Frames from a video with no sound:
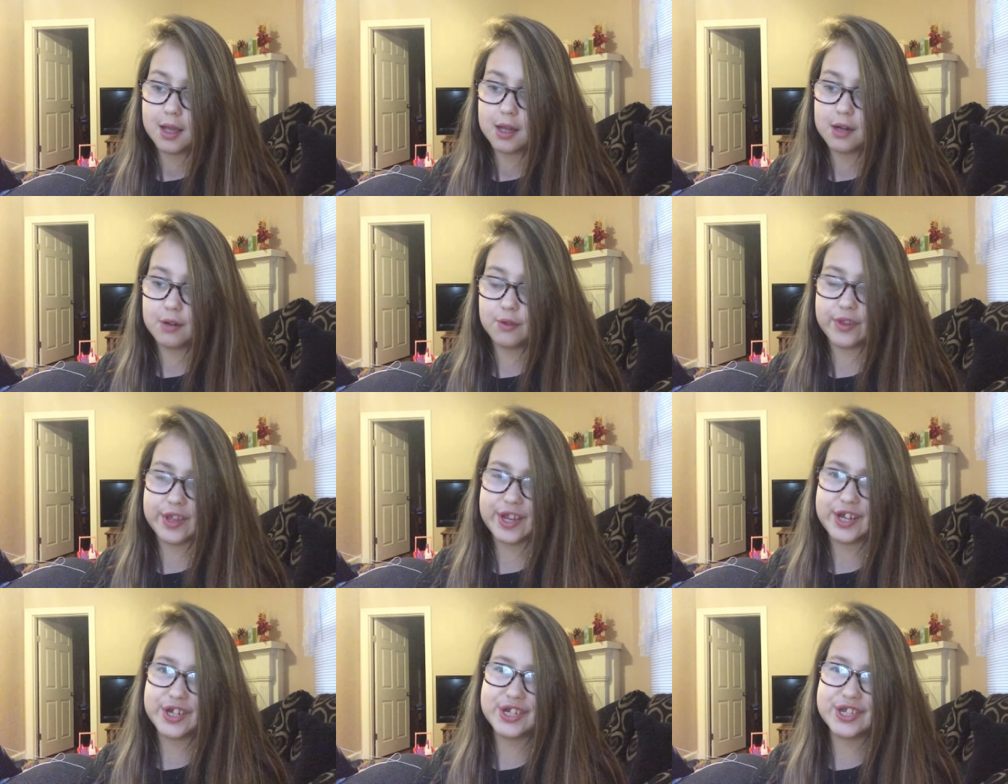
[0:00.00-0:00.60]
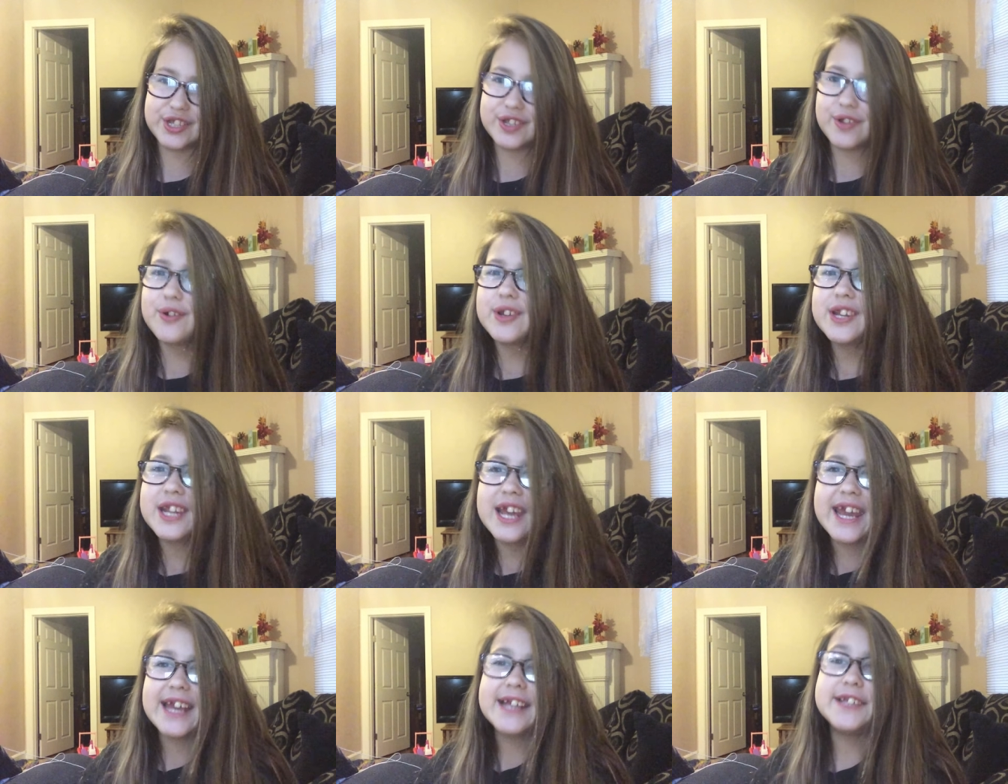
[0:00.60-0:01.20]
I don't think she's
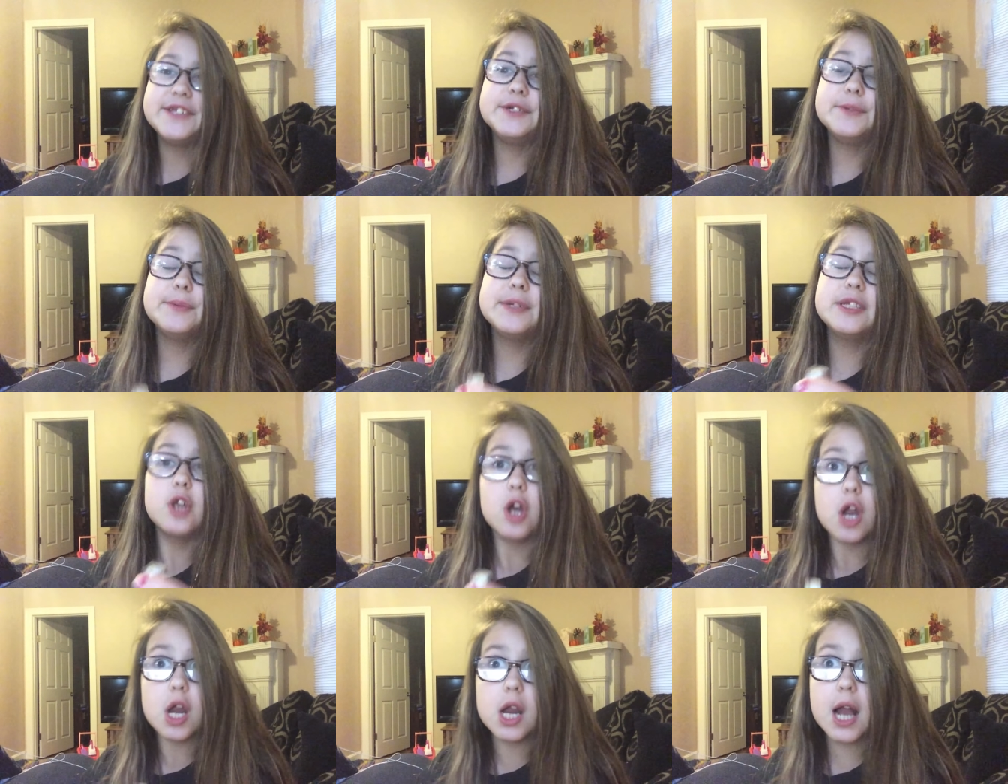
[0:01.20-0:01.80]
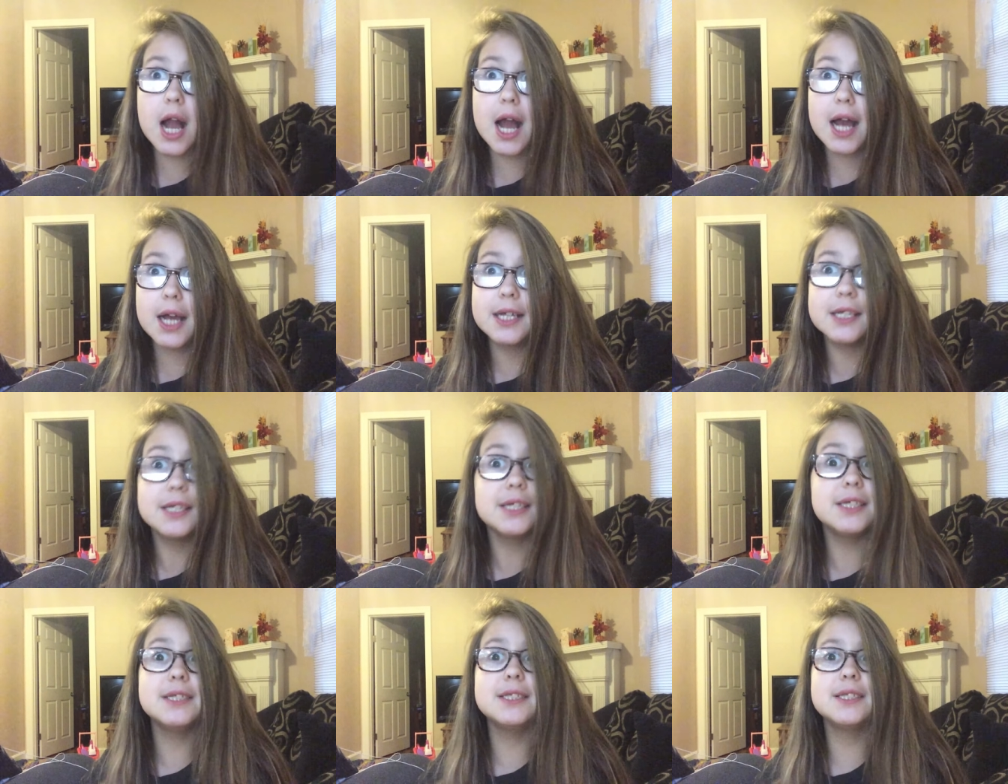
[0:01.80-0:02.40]
going to answer. But sorry,
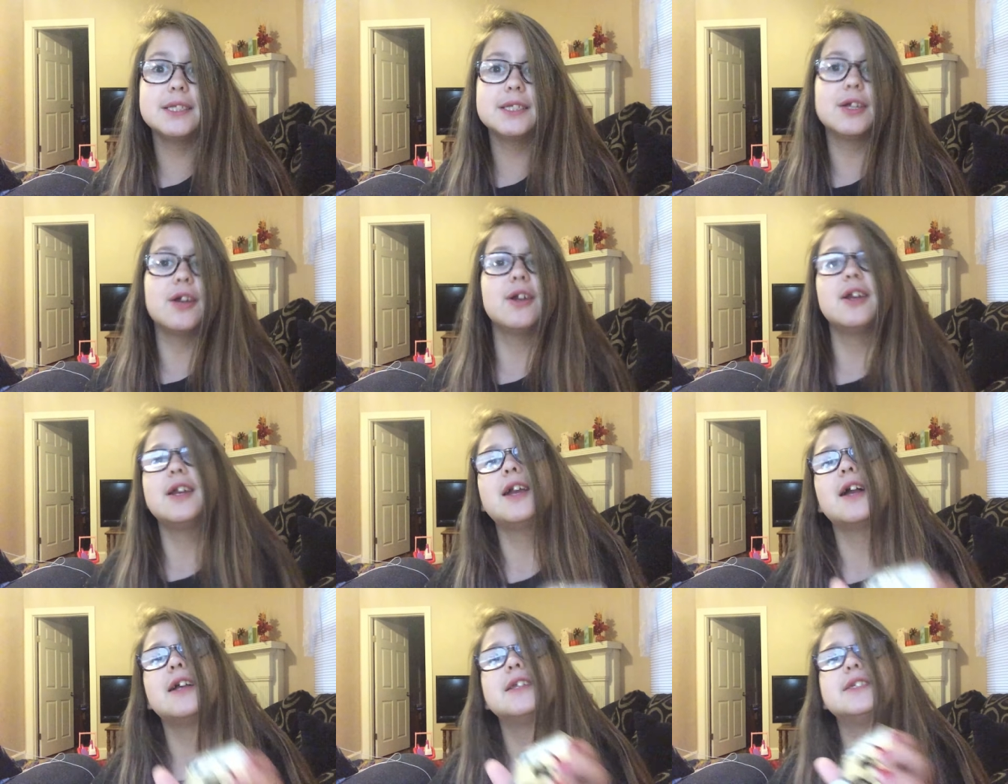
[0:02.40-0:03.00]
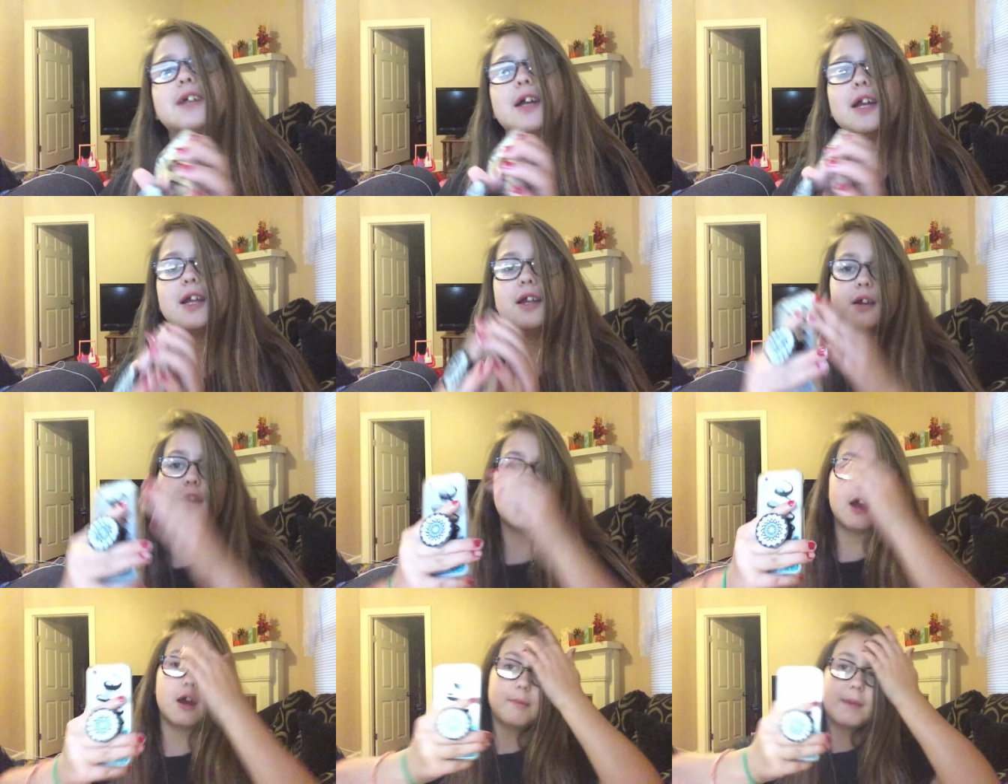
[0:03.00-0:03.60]
guys. Sorry, guys.
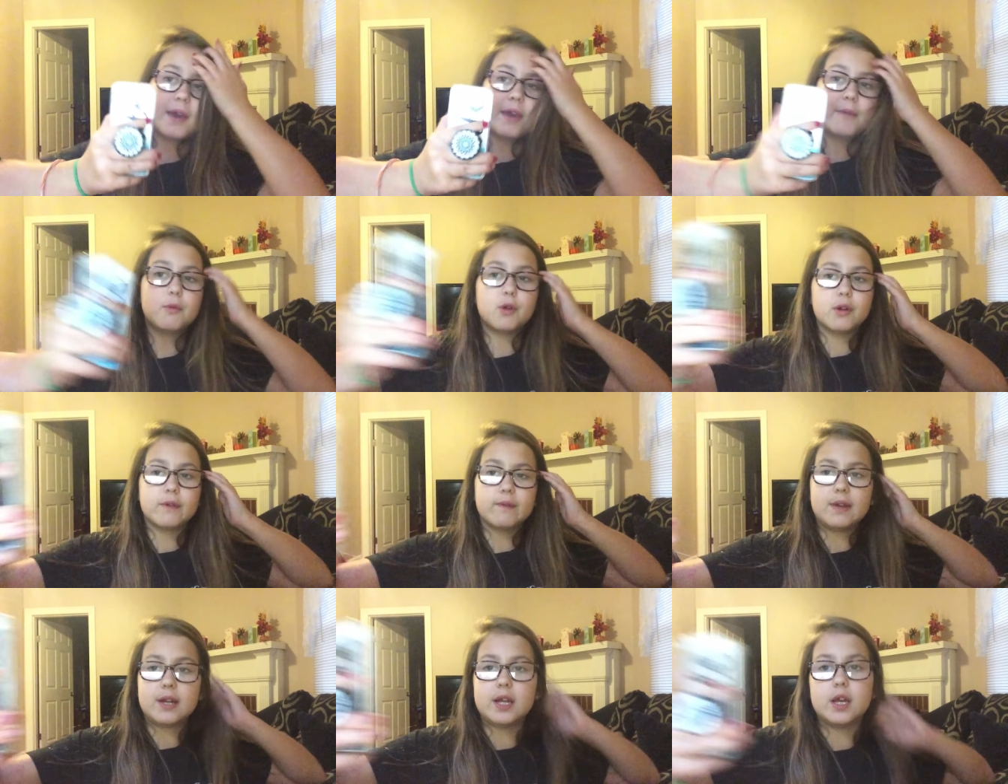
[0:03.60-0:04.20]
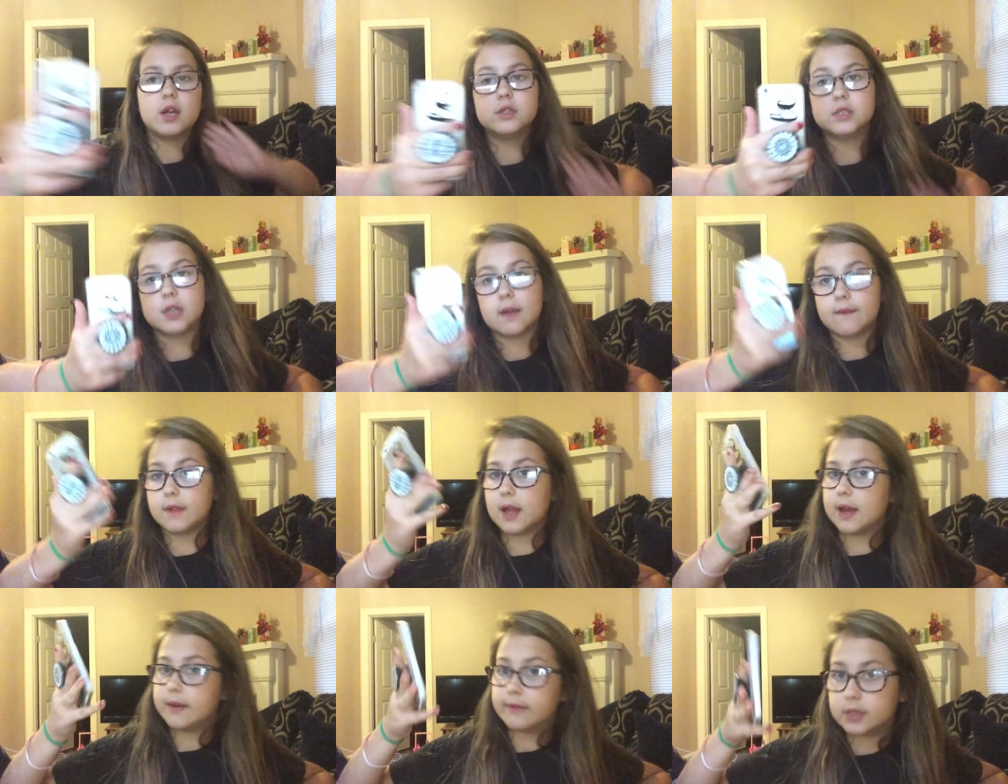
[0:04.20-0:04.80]
Sorry. I'll make more videos
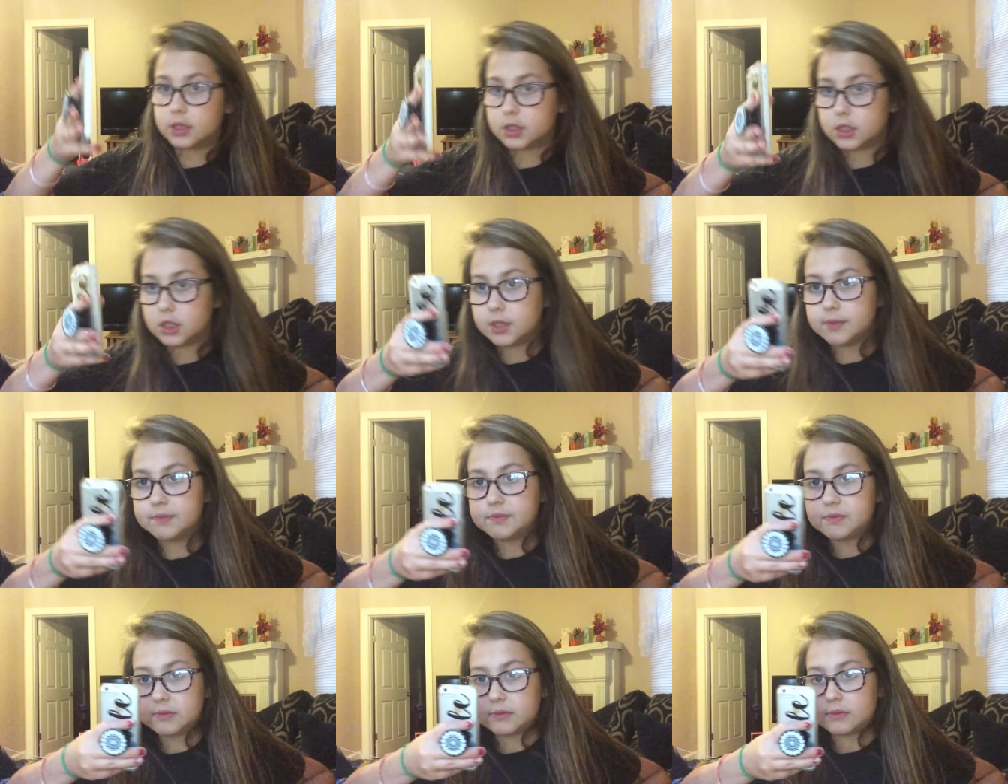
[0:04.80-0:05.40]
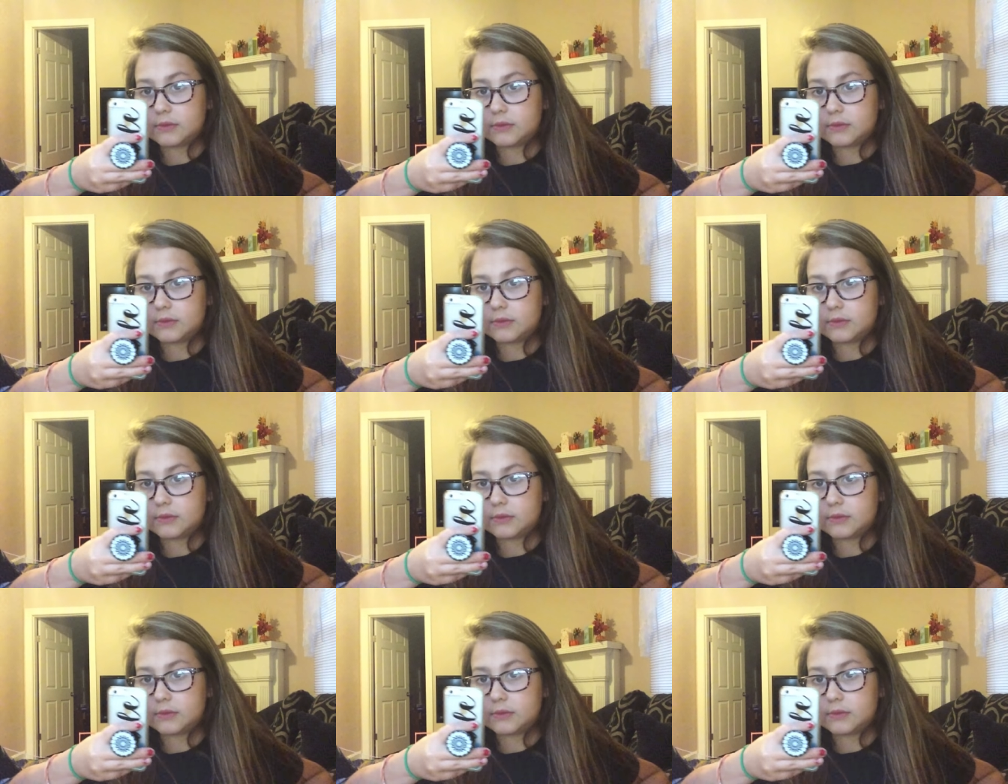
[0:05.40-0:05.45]
of live streaming.